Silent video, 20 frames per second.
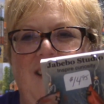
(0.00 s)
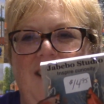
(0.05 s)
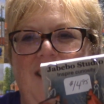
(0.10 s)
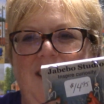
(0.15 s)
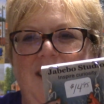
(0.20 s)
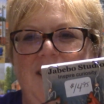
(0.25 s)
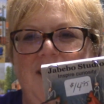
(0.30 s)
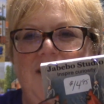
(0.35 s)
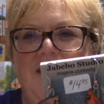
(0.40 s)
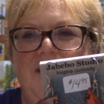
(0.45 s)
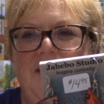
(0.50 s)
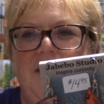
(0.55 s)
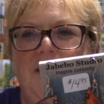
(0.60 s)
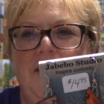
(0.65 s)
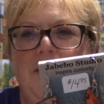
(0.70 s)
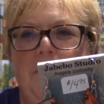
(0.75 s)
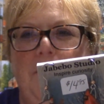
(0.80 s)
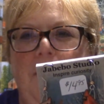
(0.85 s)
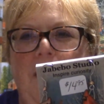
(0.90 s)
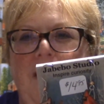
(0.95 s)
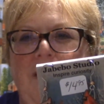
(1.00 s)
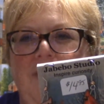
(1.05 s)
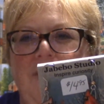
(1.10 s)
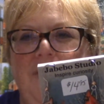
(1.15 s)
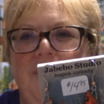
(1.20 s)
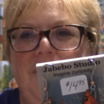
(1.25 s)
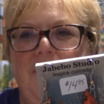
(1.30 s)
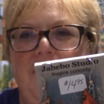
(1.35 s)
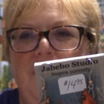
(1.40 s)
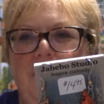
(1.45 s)
These are so
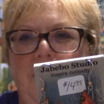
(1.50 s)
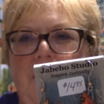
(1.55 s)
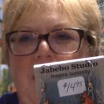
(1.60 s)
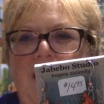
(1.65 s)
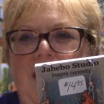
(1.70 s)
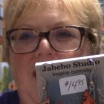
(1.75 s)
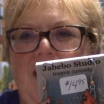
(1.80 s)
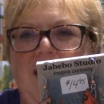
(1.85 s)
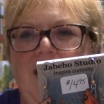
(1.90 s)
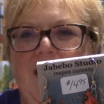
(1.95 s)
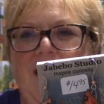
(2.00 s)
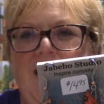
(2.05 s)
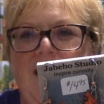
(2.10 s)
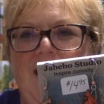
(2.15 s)
special to me.